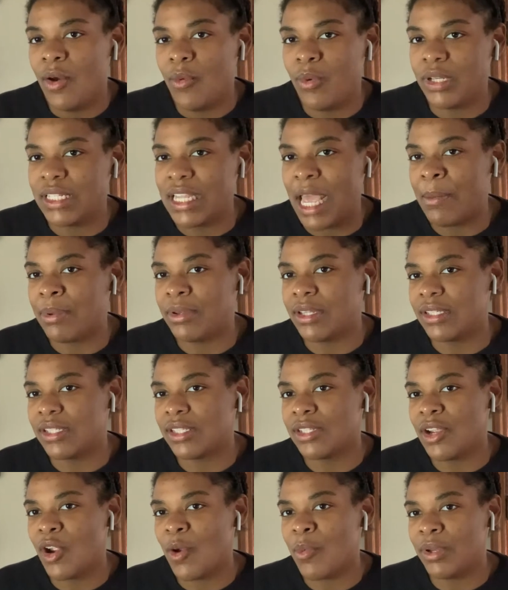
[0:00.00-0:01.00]
what type of
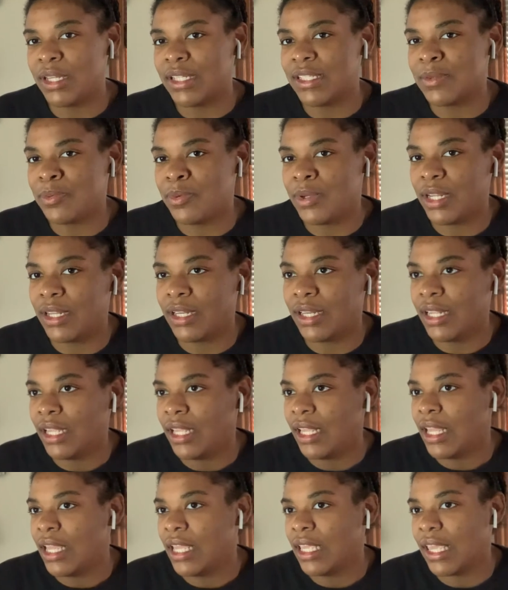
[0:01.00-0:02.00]
disturbingness we done
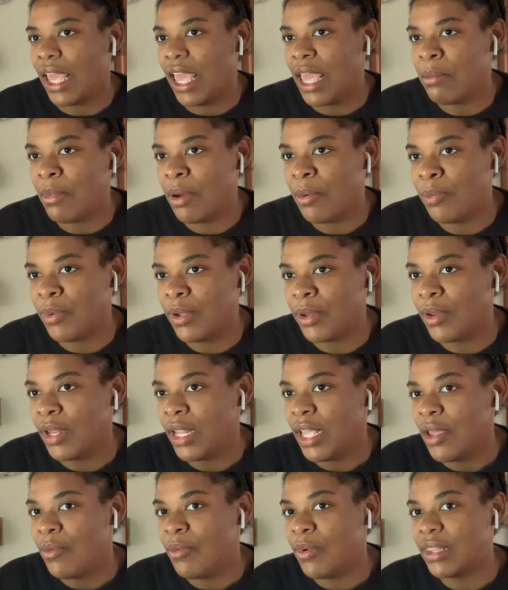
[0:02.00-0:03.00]
came up with
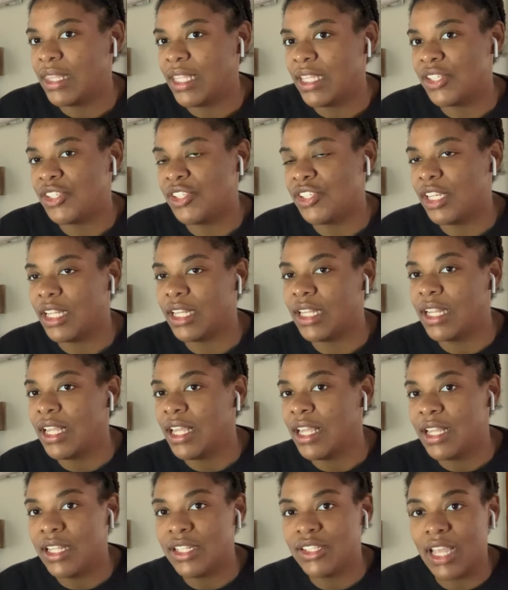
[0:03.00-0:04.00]
this shit.
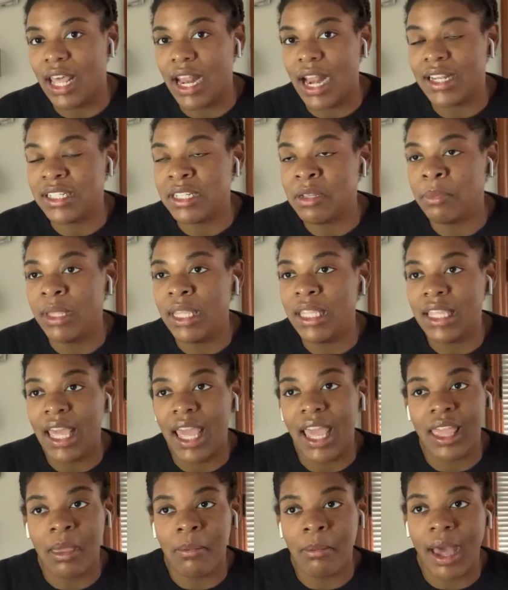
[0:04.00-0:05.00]
Shout out to
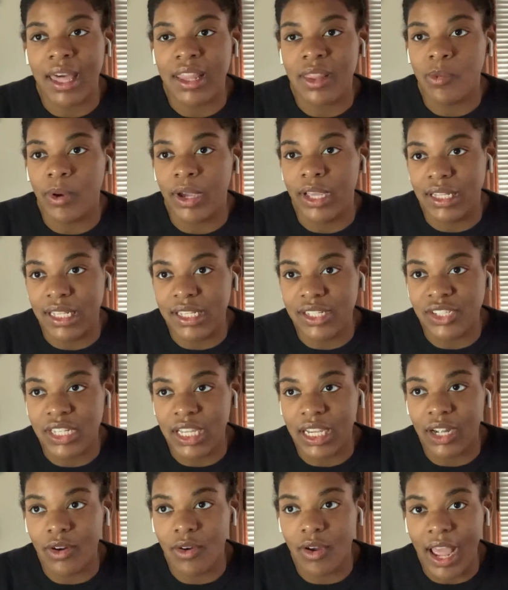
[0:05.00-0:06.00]
Meatcanyon, by the way. Let's
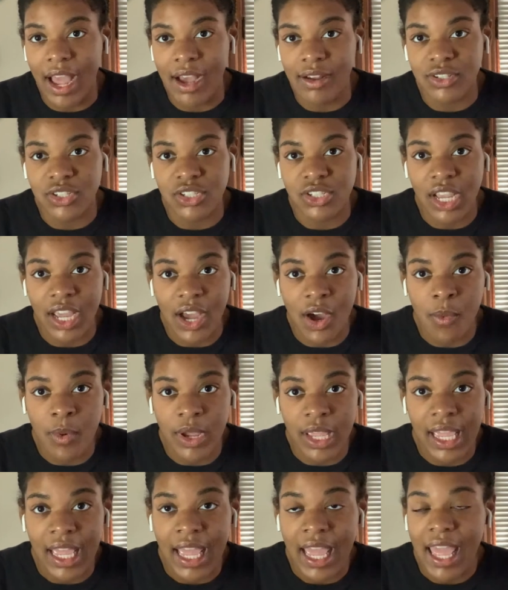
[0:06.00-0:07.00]
check it on out, shall
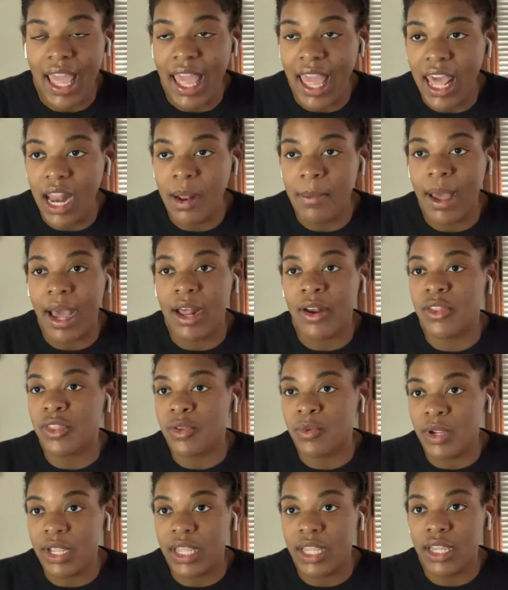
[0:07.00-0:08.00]
we? In about a
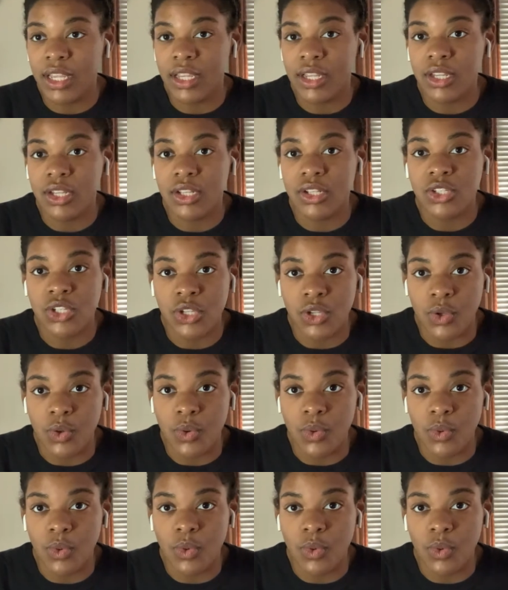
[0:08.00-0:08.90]
3, 2.